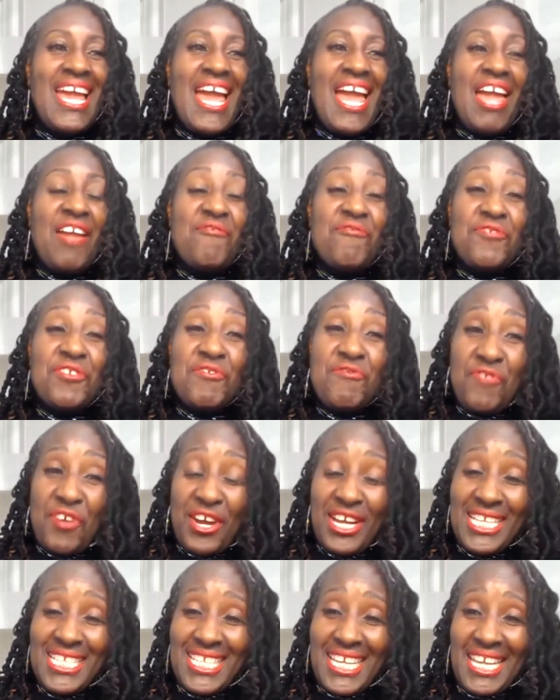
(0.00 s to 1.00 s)
Every
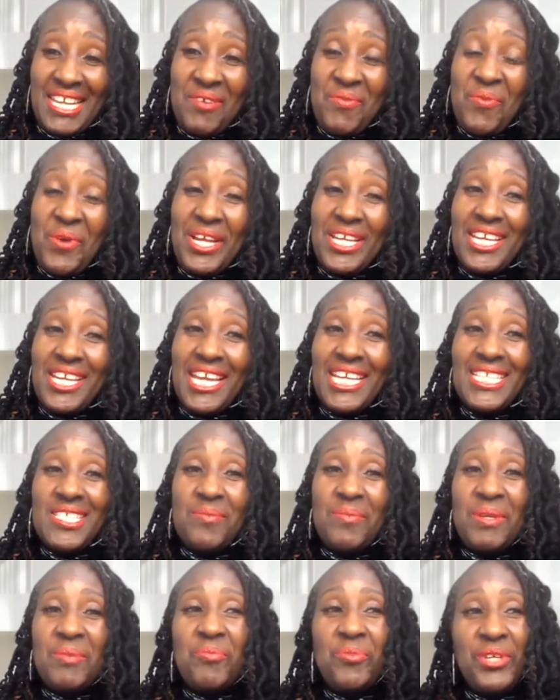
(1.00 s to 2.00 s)
Friday, we're going to
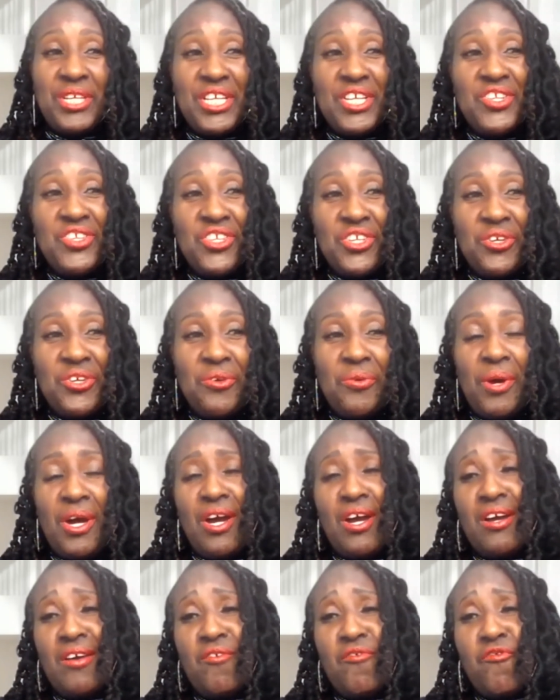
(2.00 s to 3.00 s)
be bringing you
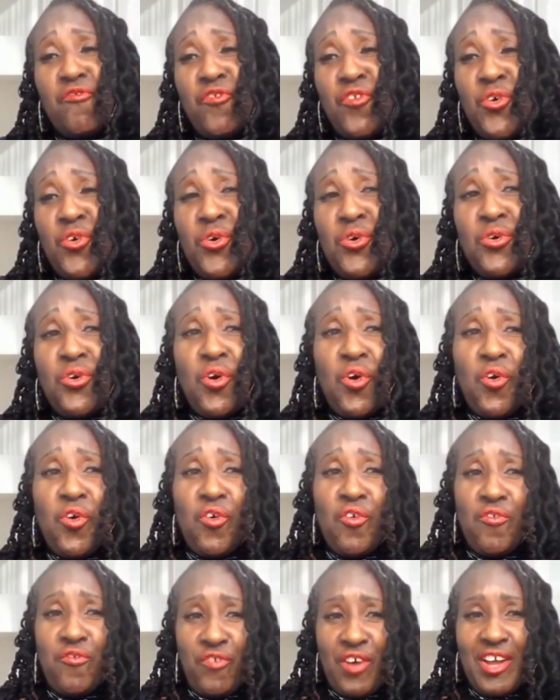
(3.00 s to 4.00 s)
a 4
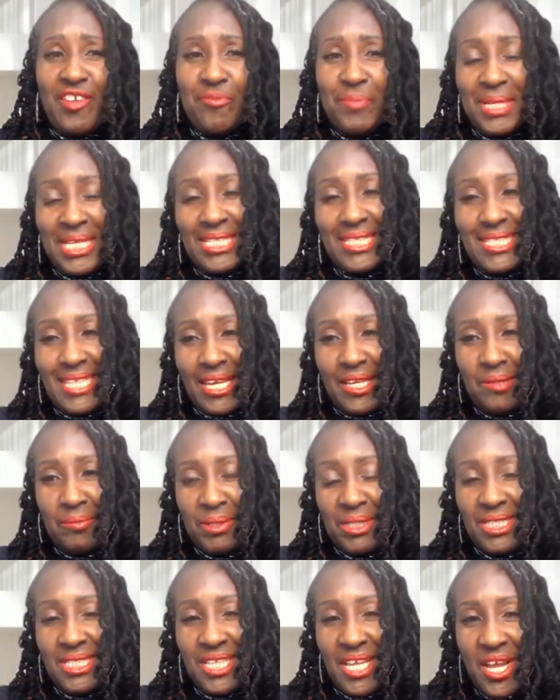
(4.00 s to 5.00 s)
or 5 minute
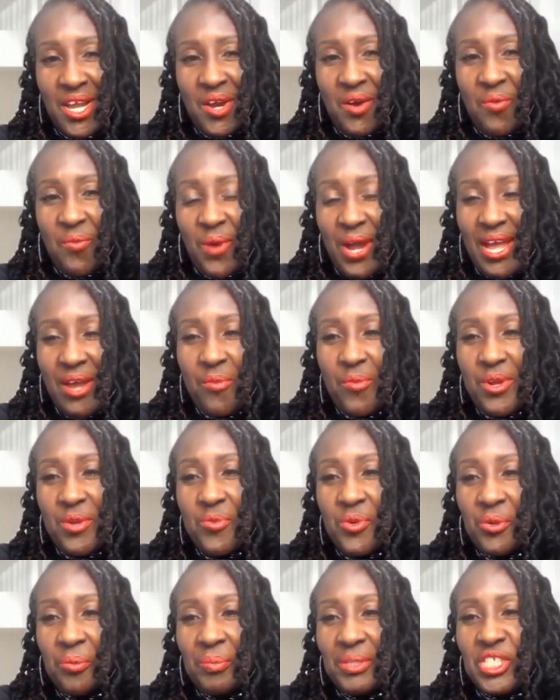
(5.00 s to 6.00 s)
segment where we
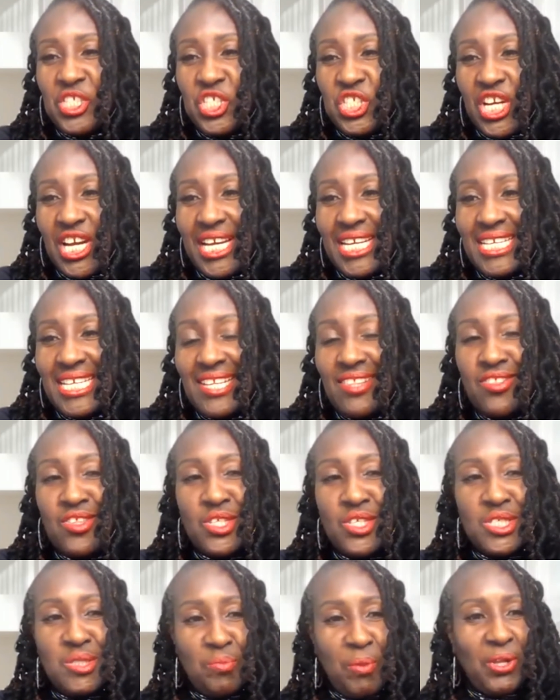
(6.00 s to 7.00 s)
will be shining the
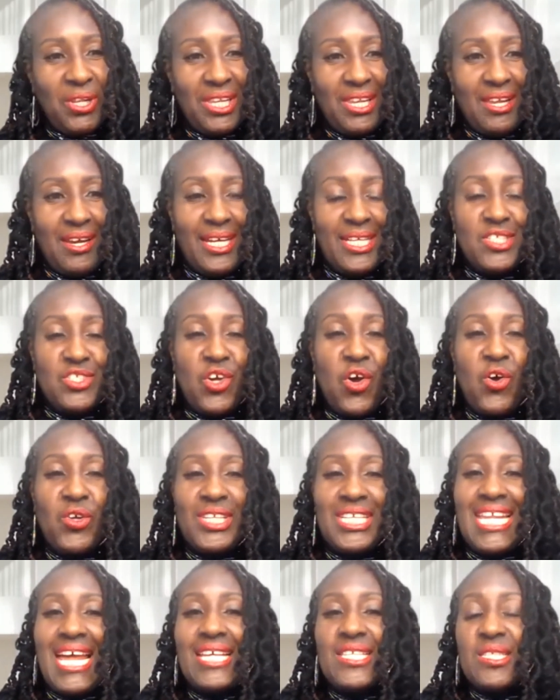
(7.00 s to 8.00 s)
spotlight on
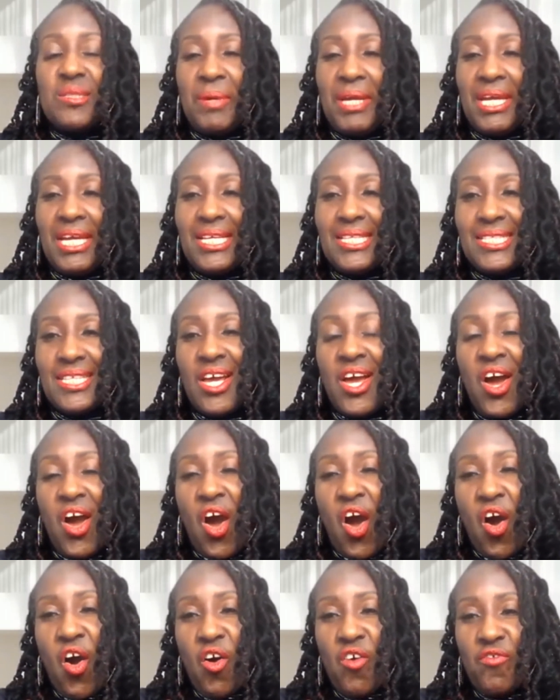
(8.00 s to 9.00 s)
an aspect
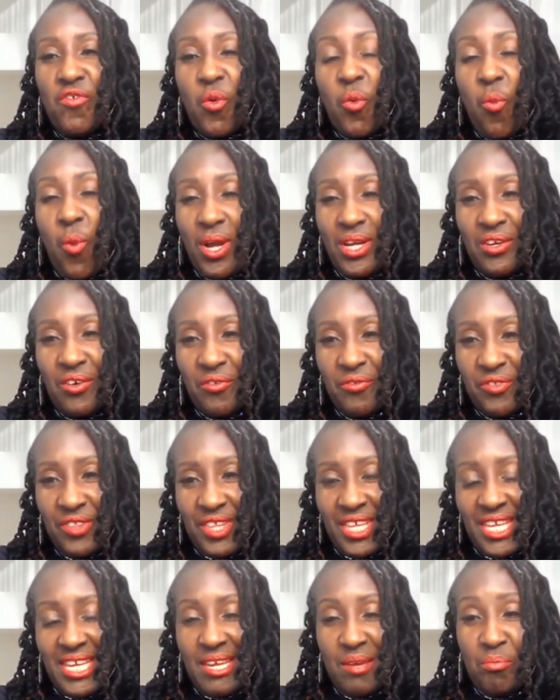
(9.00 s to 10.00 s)
of one of
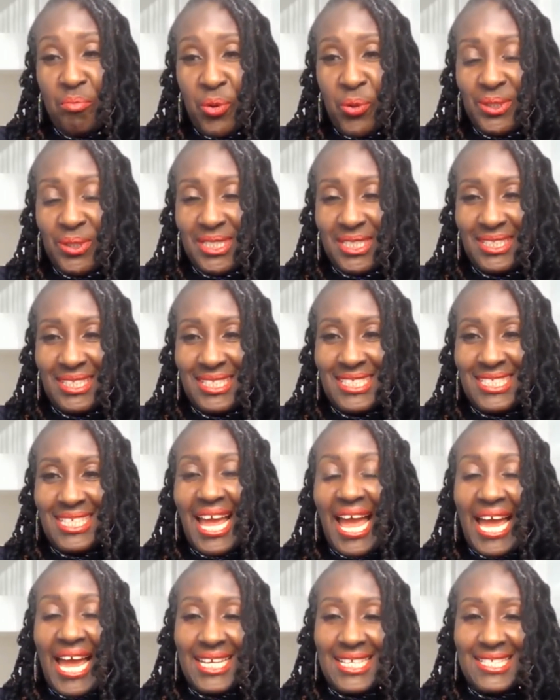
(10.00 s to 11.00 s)
the important
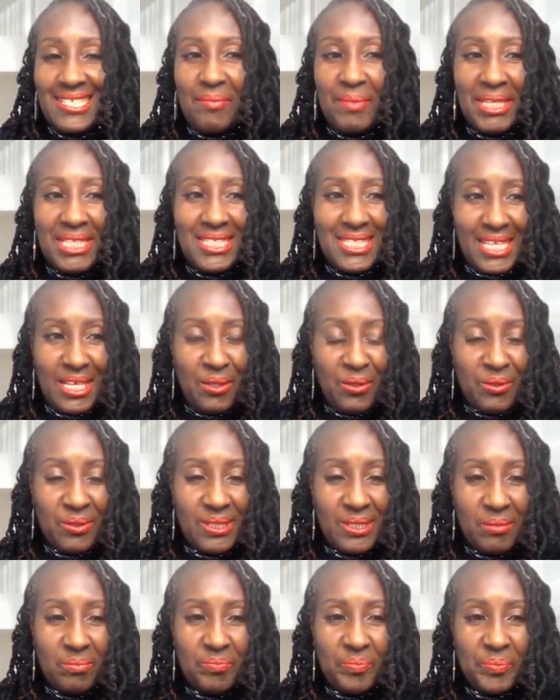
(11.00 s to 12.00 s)
academic
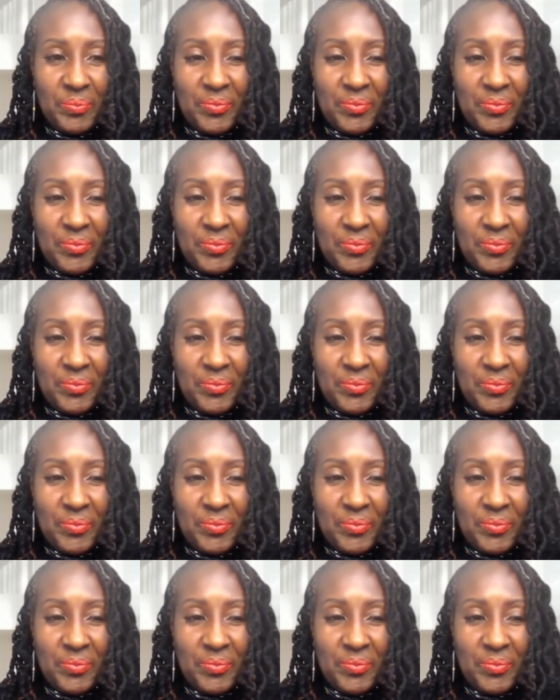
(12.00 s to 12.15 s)
skills.